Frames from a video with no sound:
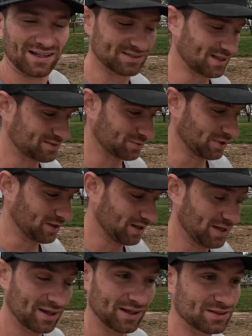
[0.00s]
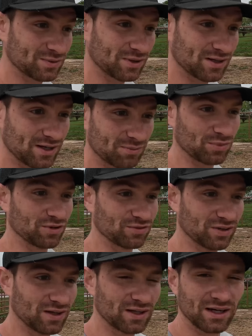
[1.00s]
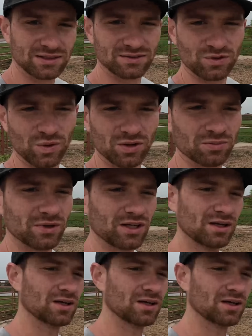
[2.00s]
because that's what a number of guys have quoted me.